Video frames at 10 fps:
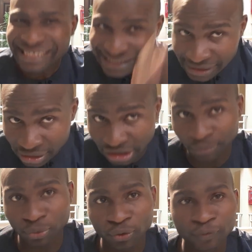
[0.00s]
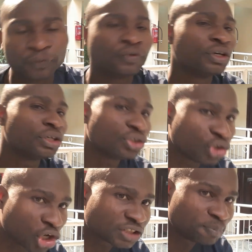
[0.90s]
in
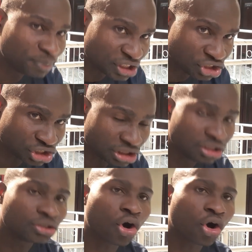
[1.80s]
remove.bg